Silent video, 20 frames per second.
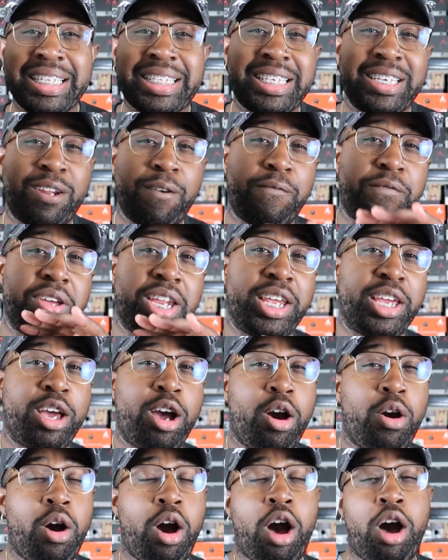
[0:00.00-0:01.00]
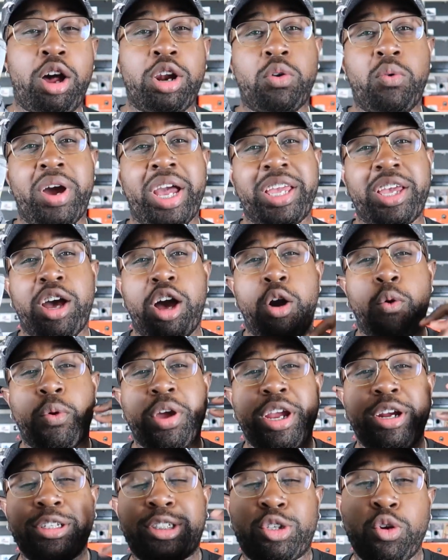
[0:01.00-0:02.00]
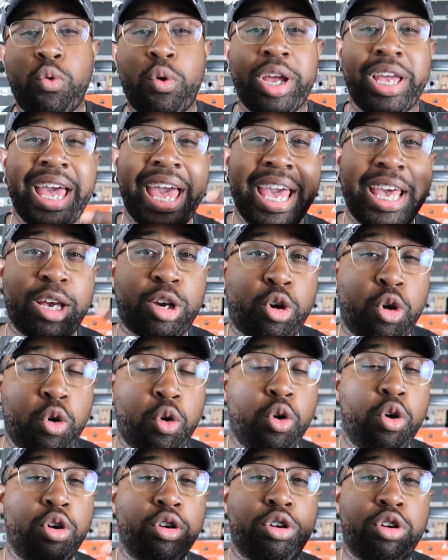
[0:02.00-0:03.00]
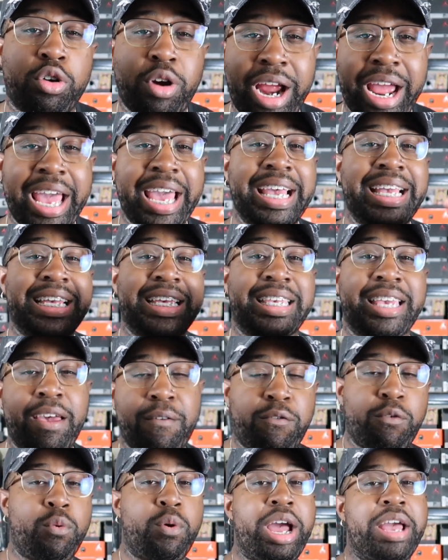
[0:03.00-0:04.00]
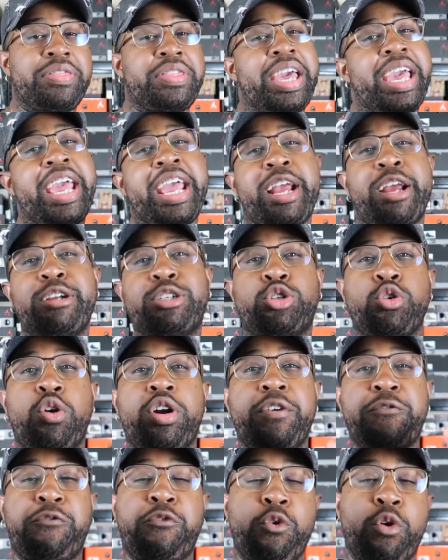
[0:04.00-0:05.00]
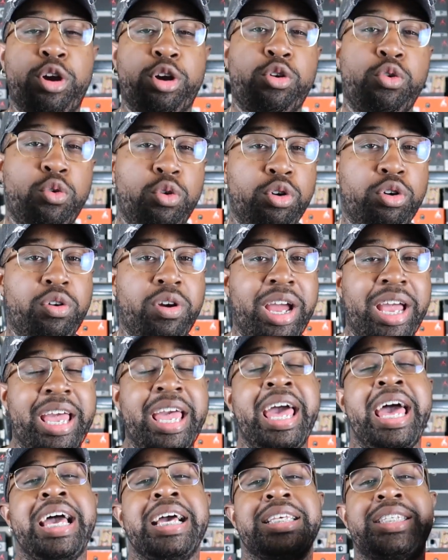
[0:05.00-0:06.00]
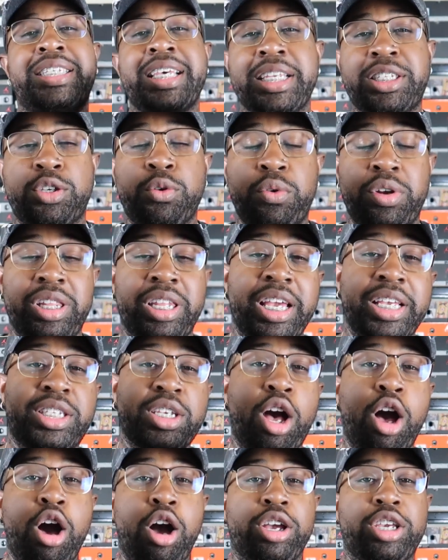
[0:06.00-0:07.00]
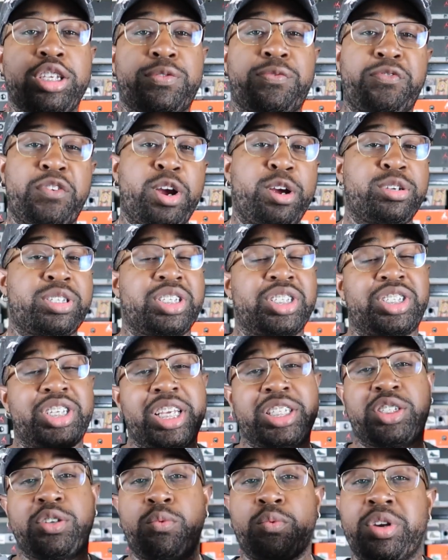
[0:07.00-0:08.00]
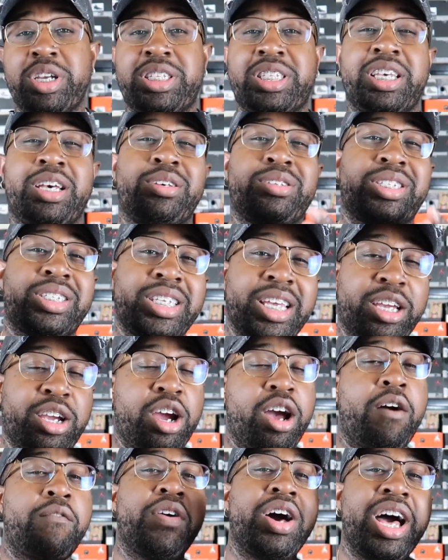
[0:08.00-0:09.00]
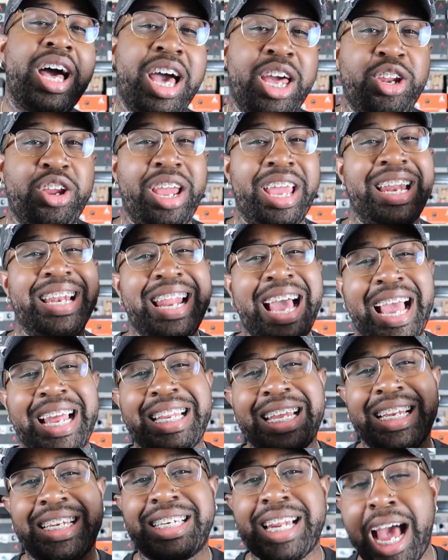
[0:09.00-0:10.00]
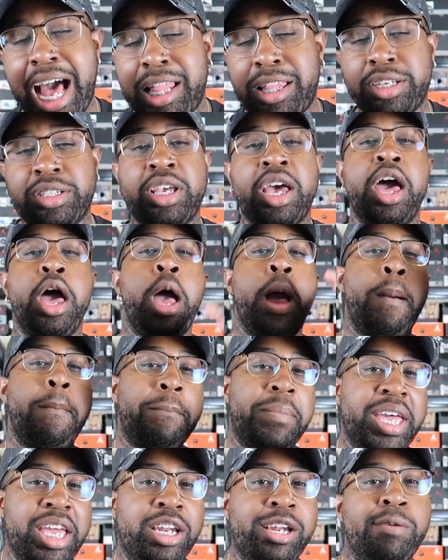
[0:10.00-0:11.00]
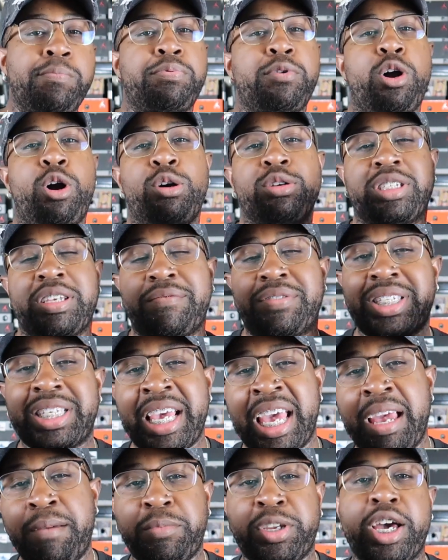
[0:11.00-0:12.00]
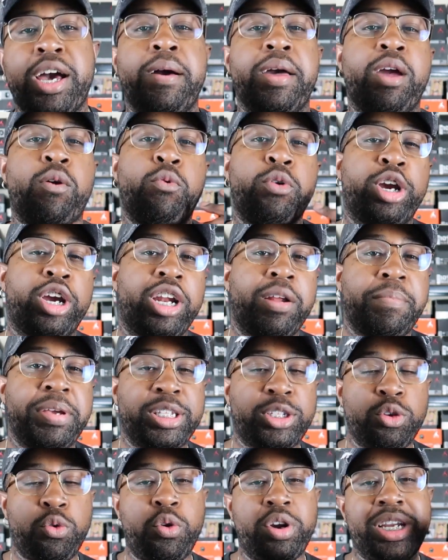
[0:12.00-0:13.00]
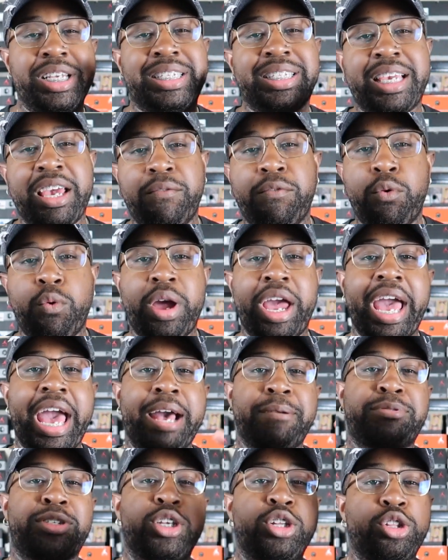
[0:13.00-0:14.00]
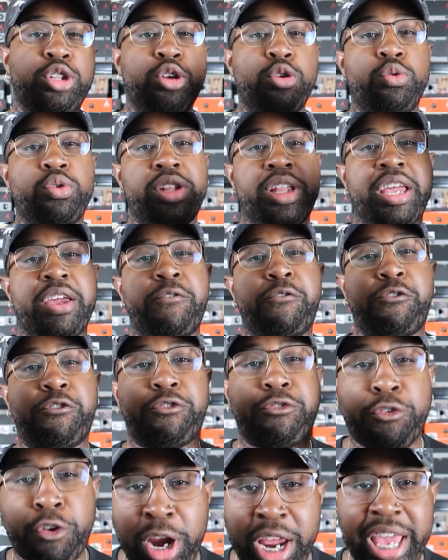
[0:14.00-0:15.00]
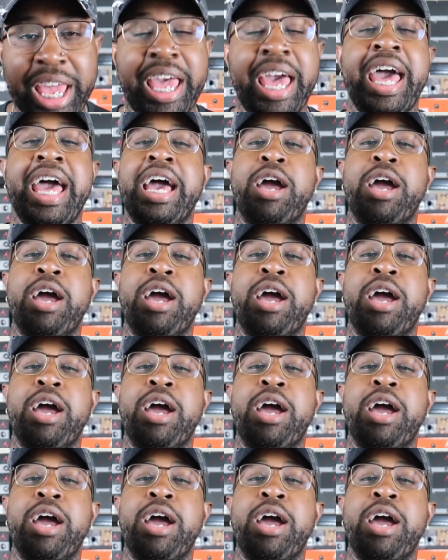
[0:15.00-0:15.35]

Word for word: into the video all the way, y'all, we are doing a Cool Grey giveaway. The Air Jordan 4 Cool Grey, set to release August 1st, suggested retail sticker of $190. Me and the bros have teamed up, and we're going to be doing this giveaway absolutely free.